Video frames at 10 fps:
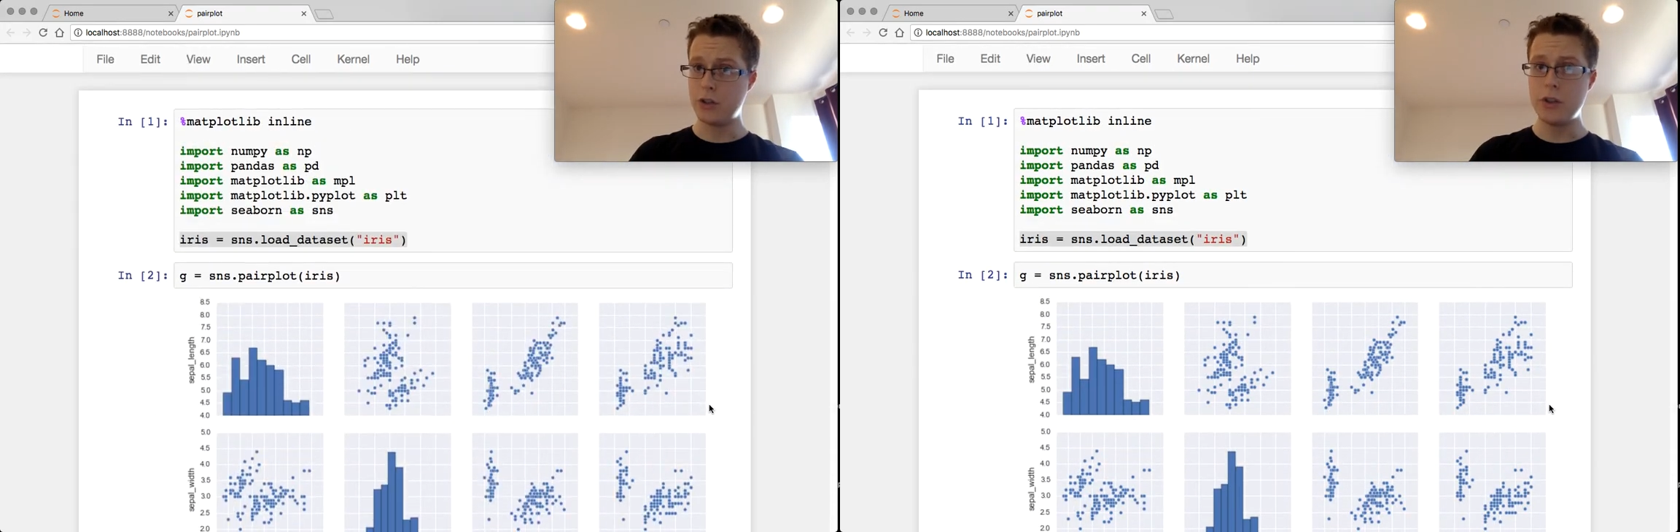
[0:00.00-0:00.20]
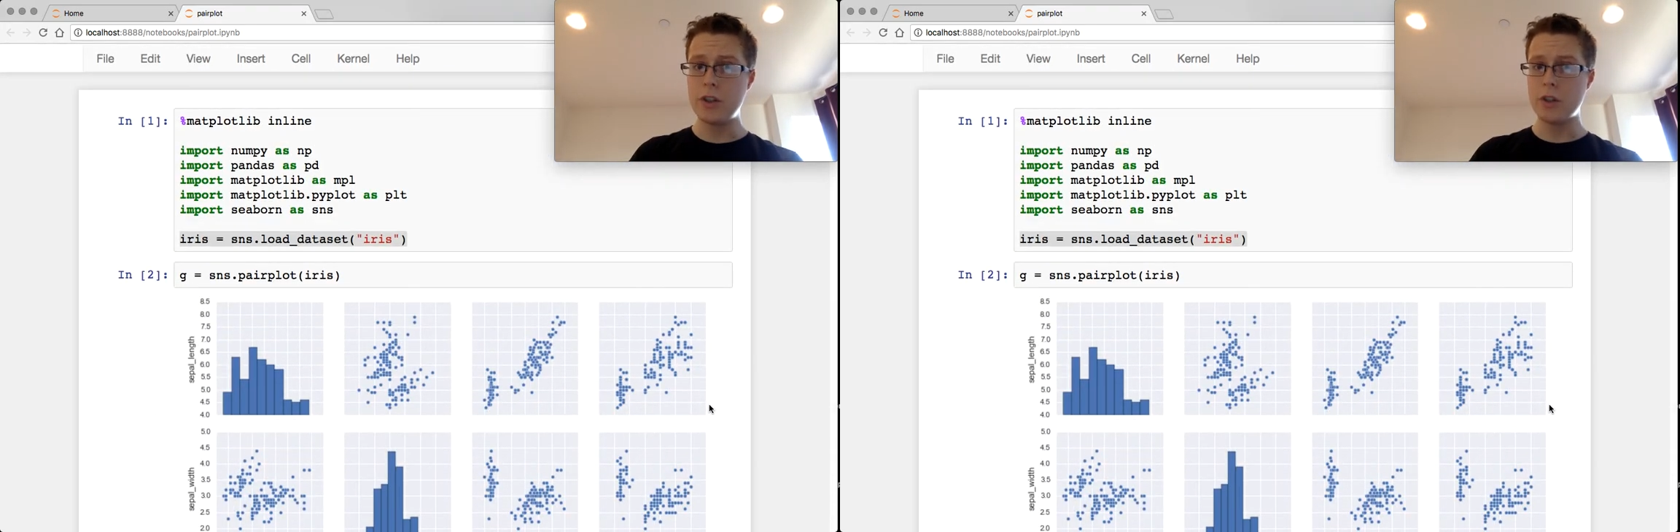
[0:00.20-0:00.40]

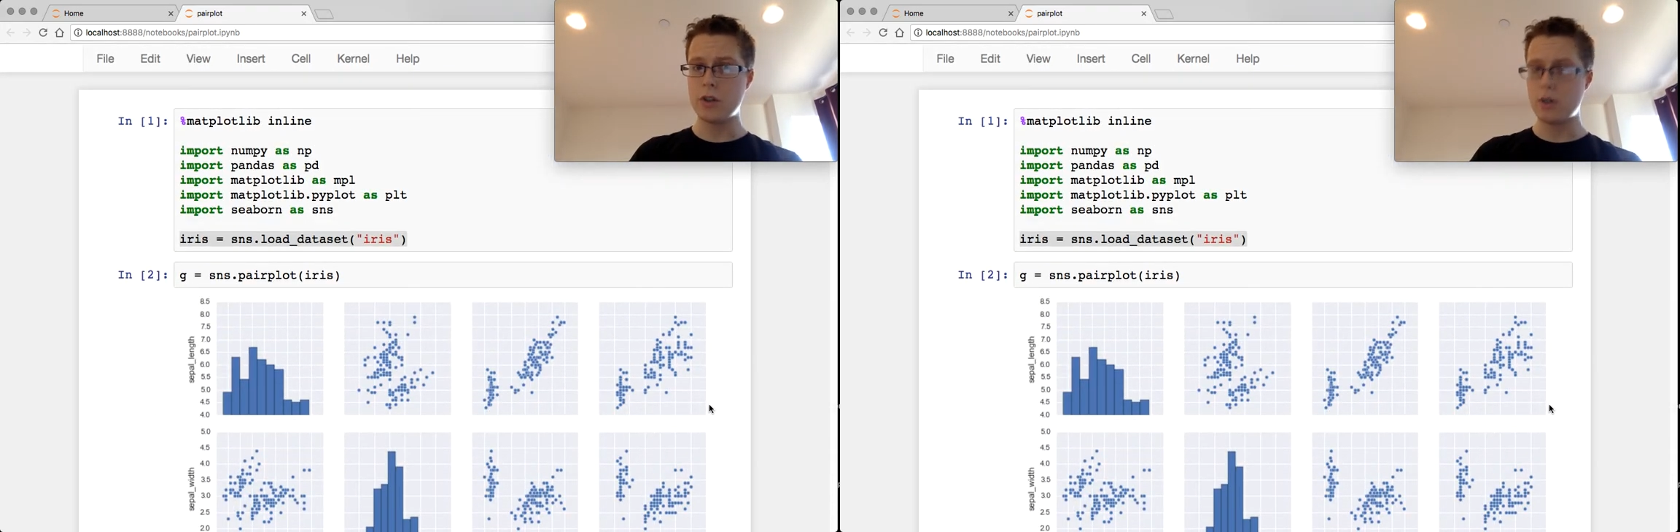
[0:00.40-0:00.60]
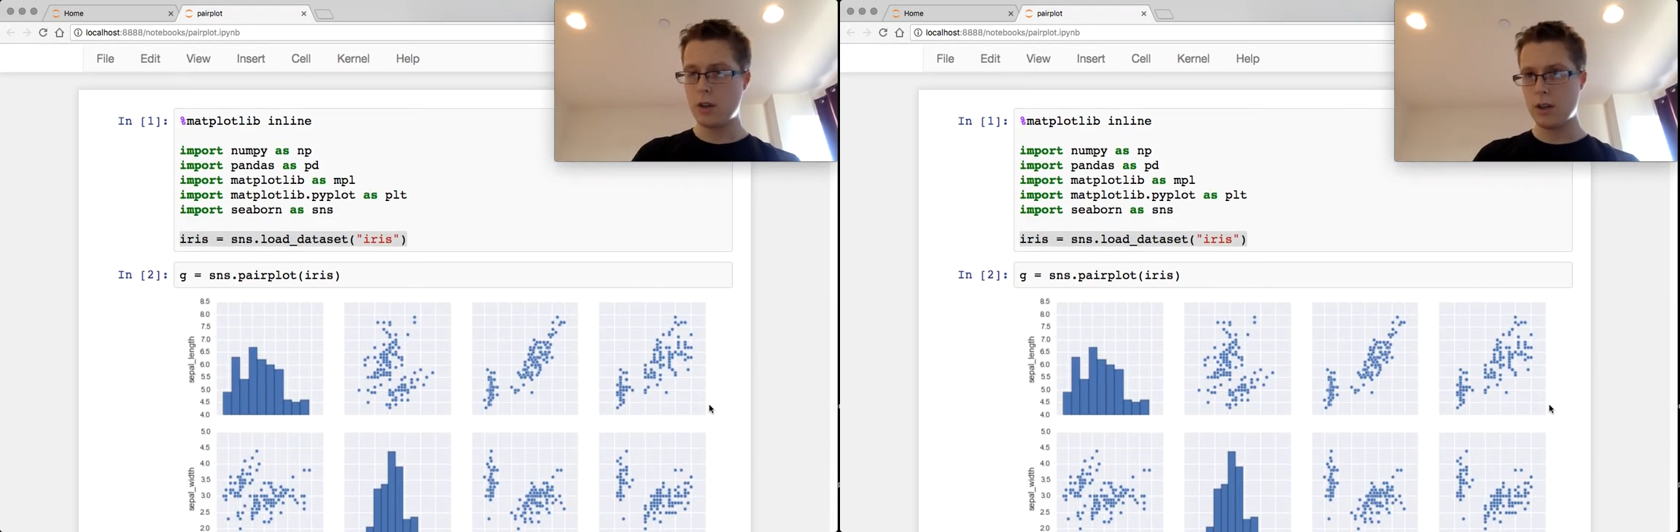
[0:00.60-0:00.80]
You need to
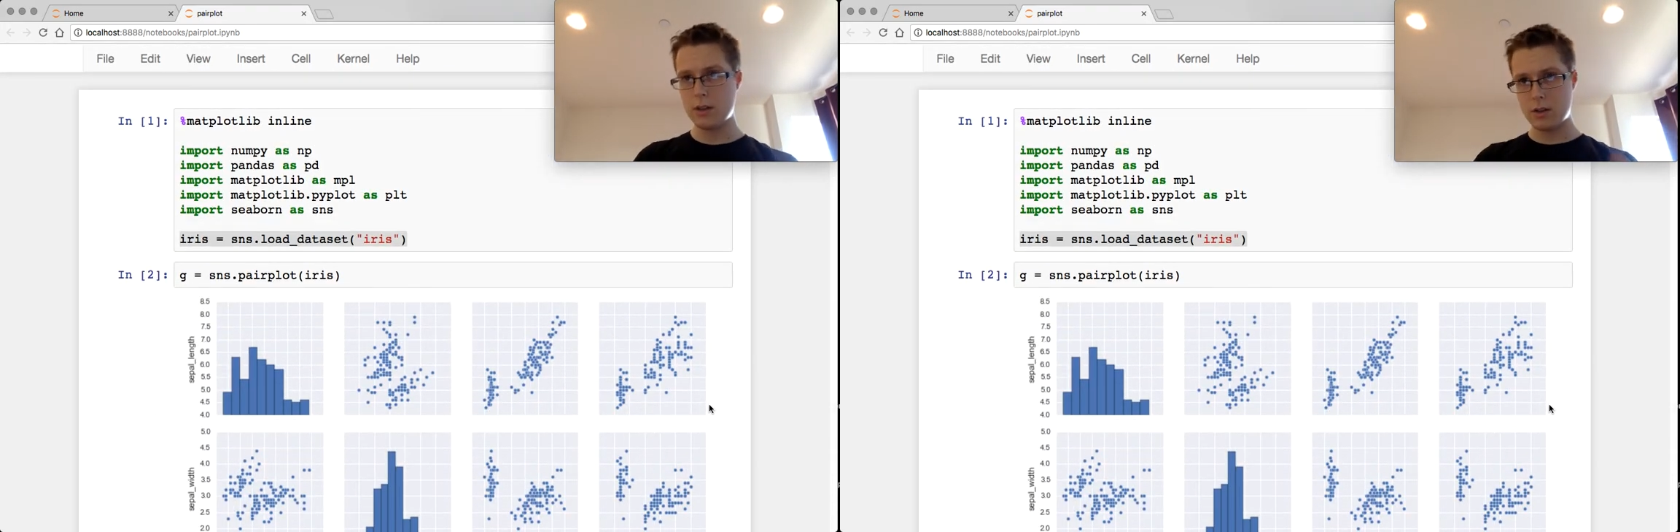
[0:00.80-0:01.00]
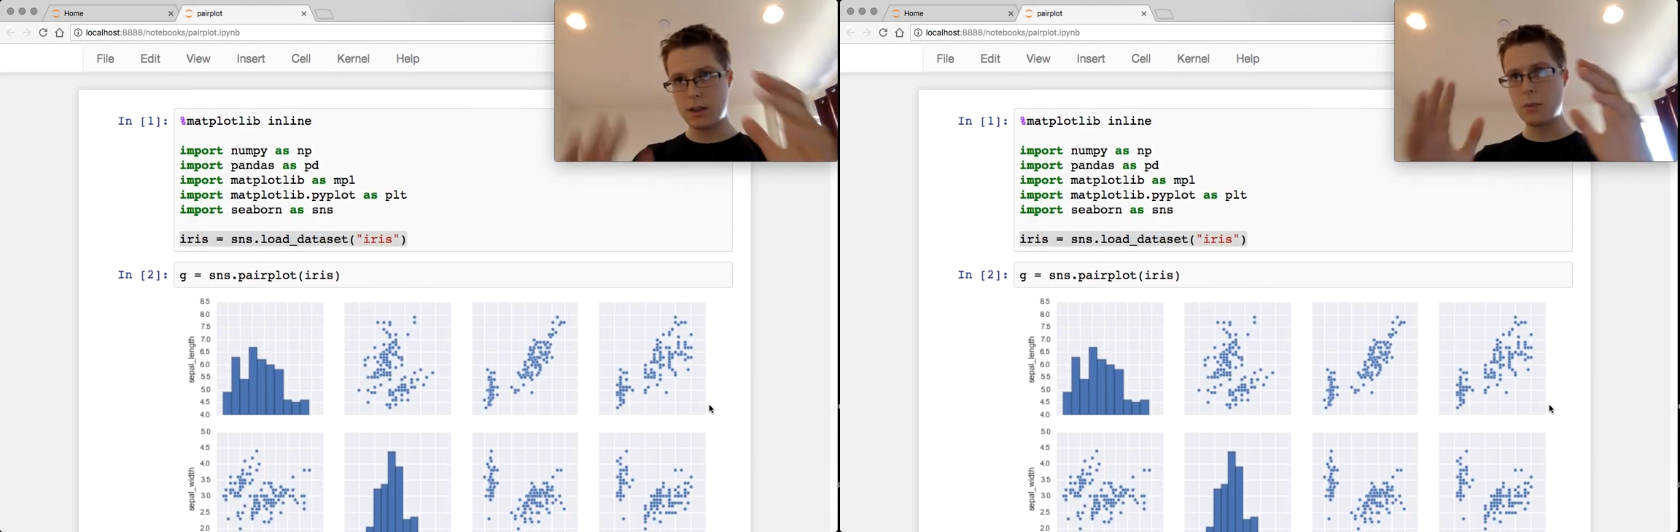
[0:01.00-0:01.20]
uh,
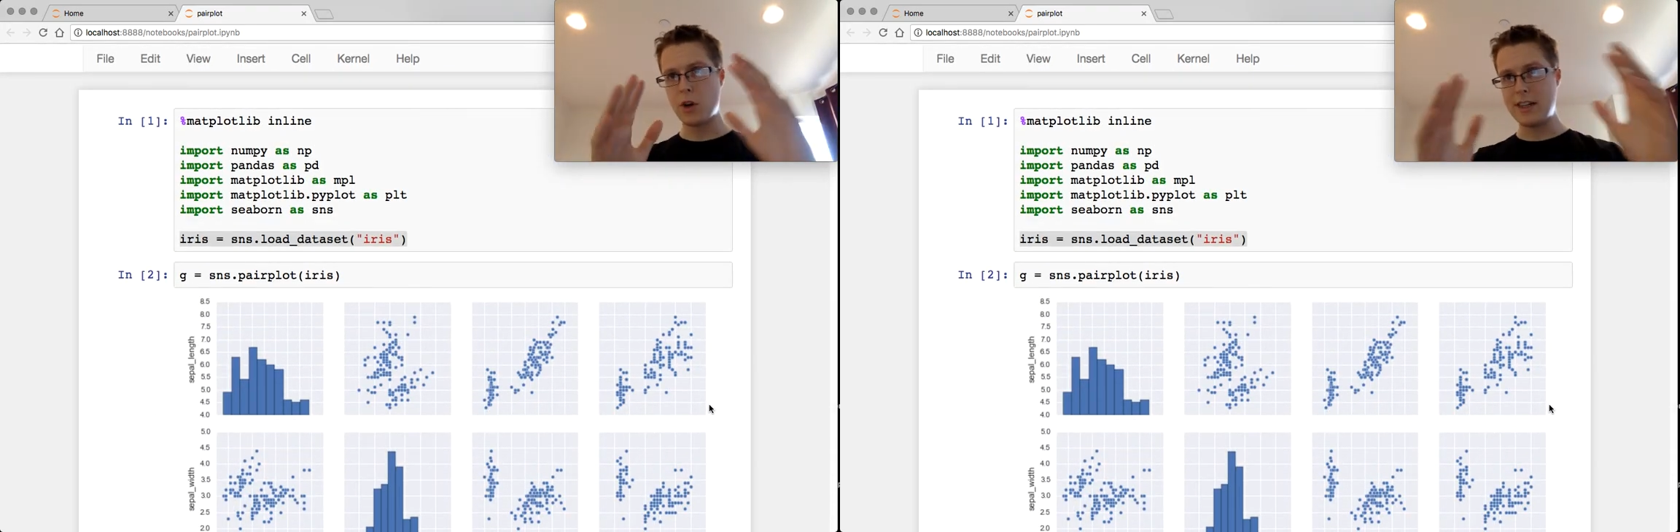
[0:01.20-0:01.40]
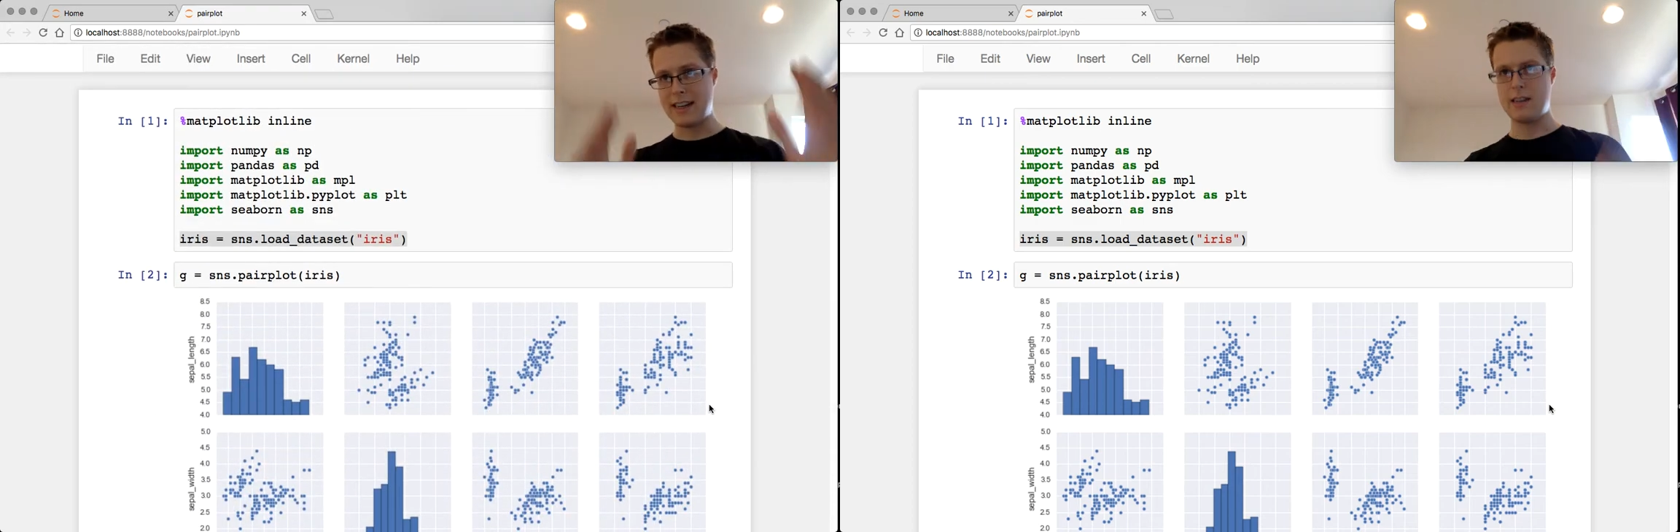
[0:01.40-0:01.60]
simmer
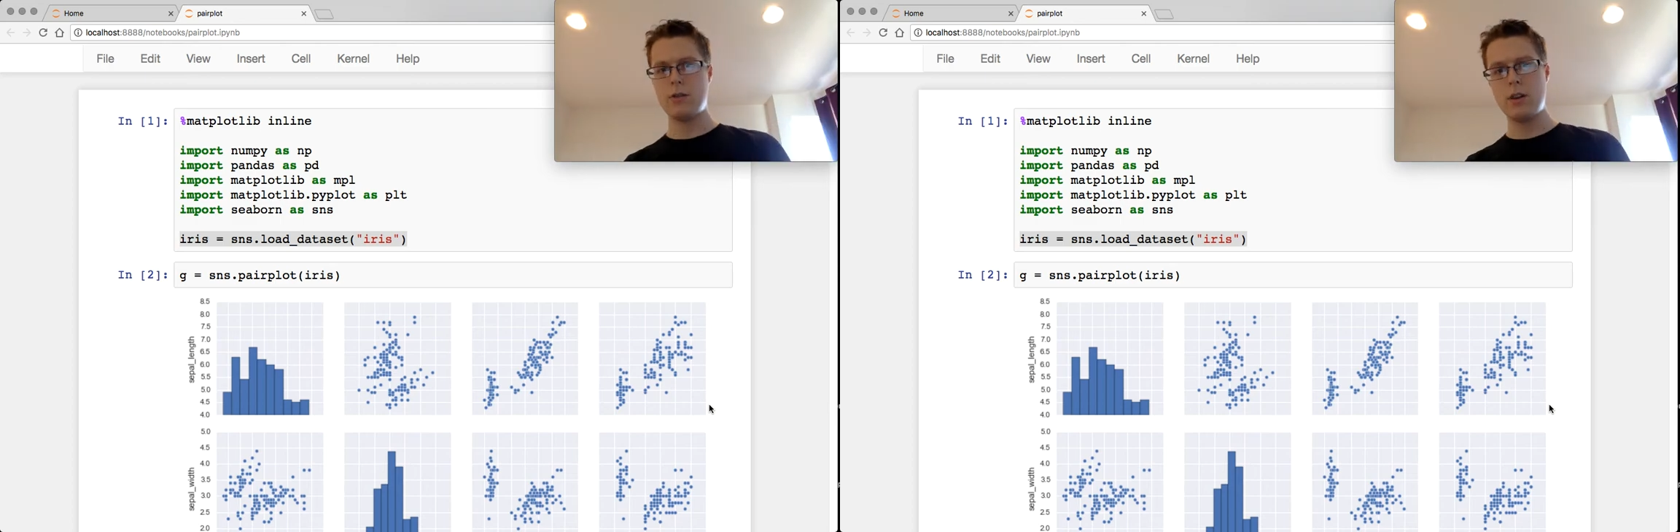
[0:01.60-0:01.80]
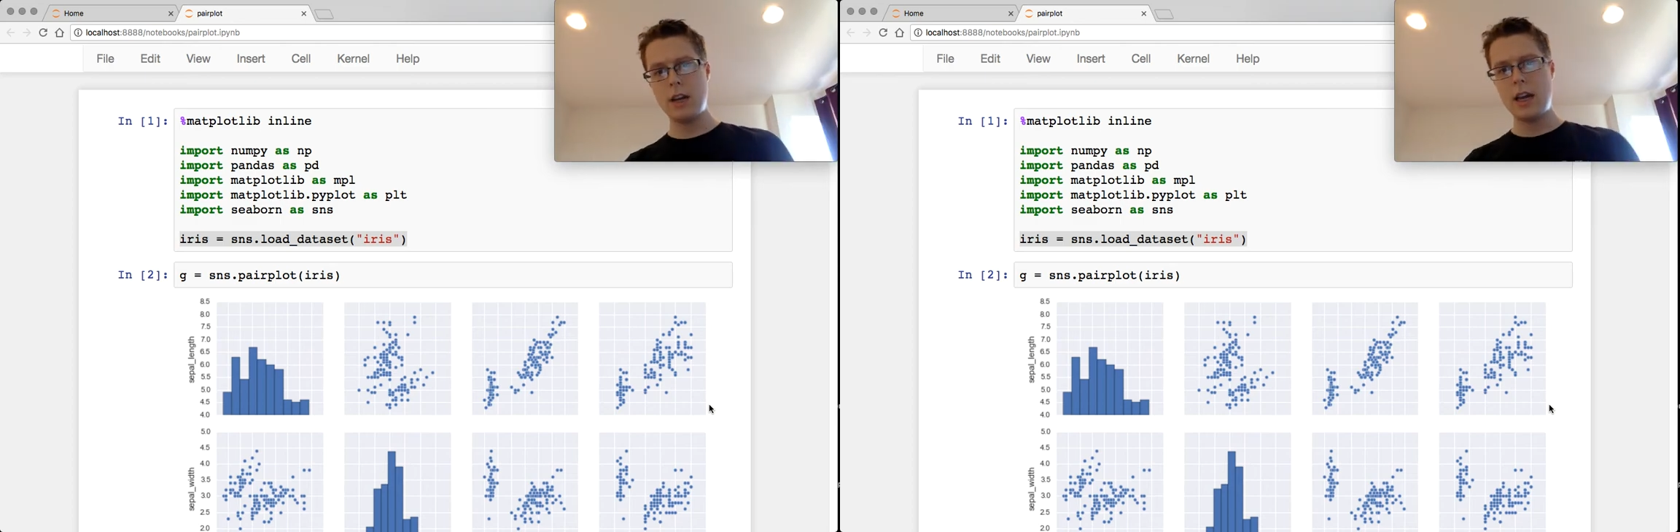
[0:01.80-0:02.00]
it down